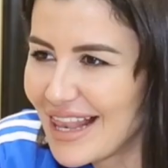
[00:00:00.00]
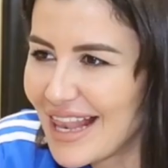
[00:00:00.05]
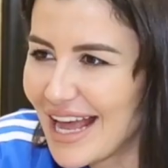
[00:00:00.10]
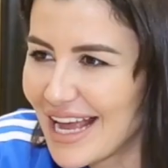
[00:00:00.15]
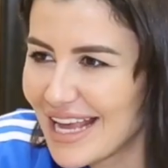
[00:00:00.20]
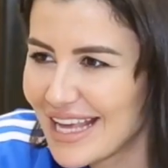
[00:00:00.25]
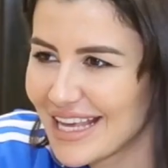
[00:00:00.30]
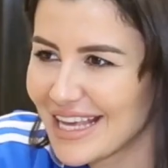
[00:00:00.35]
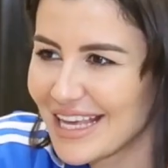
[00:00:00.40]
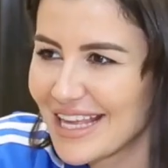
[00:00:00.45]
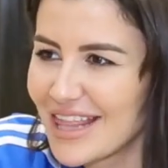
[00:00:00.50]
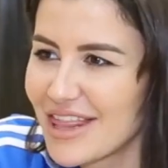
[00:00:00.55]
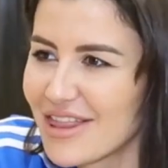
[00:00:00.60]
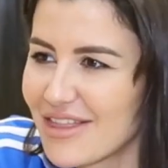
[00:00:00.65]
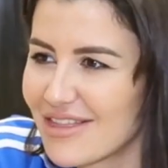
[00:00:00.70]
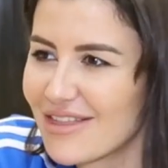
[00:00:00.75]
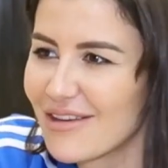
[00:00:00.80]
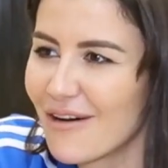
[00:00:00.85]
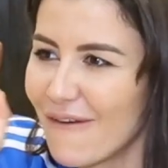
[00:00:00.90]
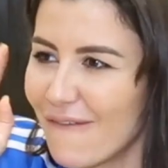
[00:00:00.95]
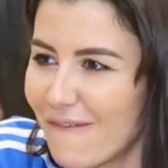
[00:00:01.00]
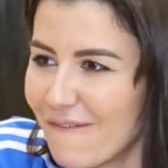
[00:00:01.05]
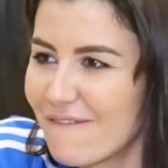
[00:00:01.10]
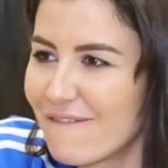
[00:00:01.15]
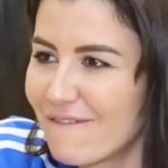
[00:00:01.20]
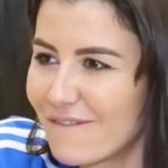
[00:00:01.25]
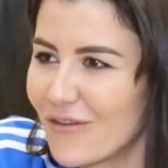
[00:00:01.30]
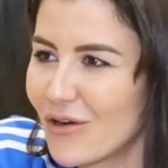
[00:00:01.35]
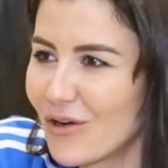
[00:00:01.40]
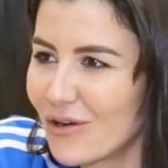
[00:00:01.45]
like the
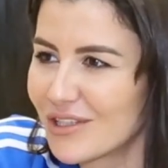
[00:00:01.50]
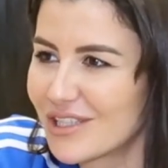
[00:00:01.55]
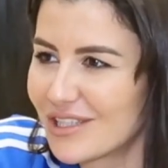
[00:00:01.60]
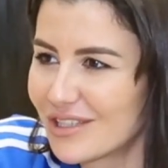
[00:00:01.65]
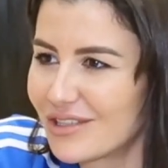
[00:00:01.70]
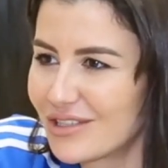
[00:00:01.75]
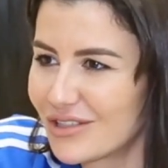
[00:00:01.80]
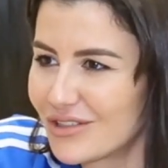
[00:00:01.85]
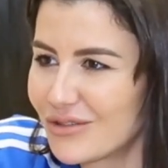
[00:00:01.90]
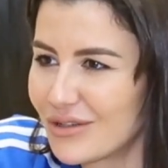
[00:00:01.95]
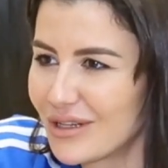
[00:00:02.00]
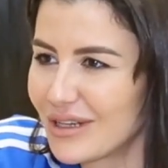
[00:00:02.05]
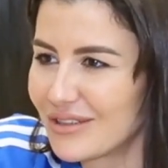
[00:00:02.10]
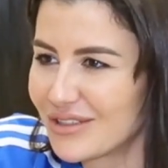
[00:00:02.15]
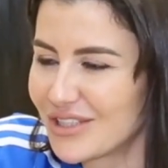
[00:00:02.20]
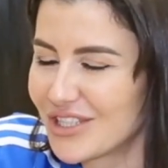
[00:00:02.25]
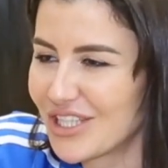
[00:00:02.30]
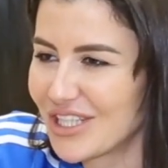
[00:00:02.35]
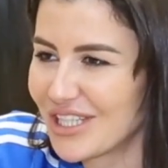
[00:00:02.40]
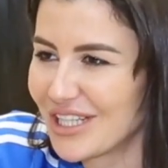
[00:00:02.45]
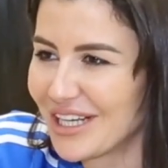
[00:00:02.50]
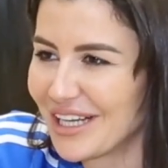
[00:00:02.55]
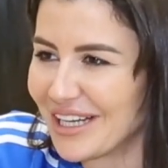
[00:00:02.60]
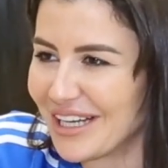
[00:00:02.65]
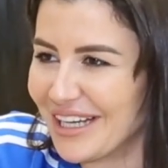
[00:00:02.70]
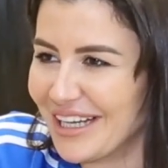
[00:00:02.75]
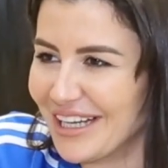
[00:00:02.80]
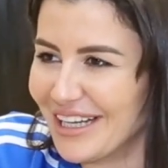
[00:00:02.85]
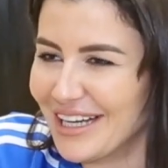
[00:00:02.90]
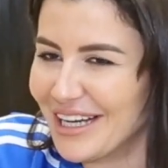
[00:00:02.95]
first trilogy
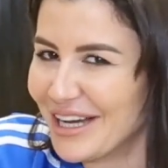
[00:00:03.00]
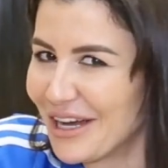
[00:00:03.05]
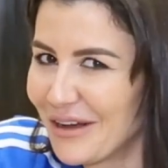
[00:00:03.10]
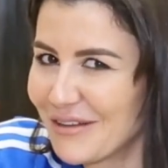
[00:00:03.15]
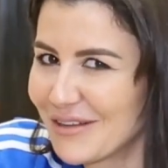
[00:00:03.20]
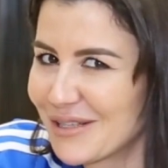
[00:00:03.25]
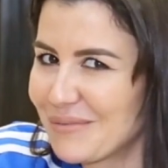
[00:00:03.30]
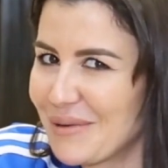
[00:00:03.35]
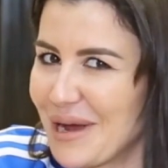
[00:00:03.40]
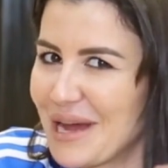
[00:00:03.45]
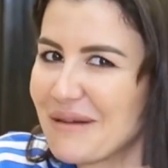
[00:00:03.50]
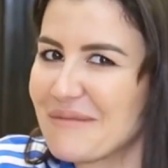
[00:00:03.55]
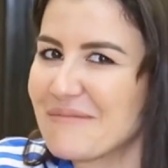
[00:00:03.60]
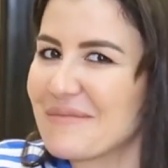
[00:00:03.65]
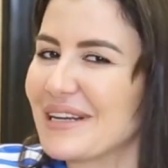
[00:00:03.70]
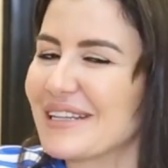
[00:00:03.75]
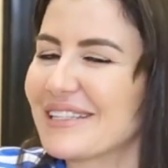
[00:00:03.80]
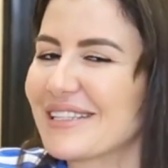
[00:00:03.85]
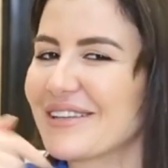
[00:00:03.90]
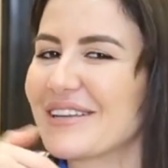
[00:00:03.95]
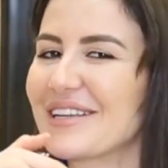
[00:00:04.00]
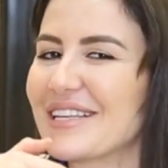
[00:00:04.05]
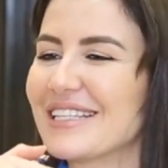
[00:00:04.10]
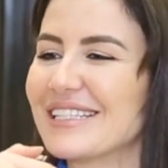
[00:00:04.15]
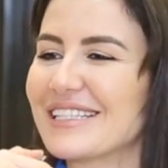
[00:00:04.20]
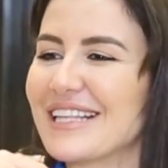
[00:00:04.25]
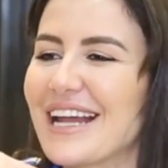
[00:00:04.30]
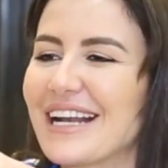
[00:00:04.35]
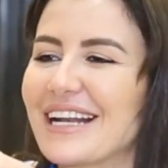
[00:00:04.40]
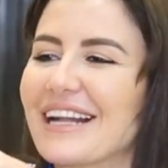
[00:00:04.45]
of Spider-Man, so
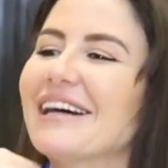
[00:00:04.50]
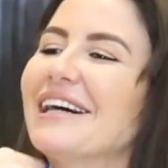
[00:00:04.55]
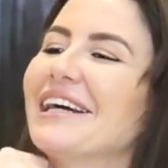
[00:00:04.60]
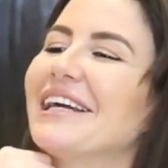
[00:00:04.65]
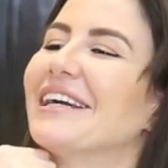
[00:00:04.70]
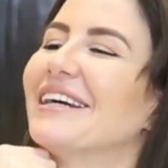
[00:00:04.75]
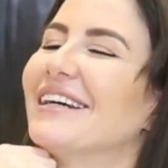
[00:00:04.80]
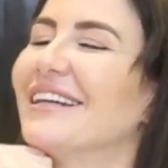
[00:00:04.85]
he's that guy.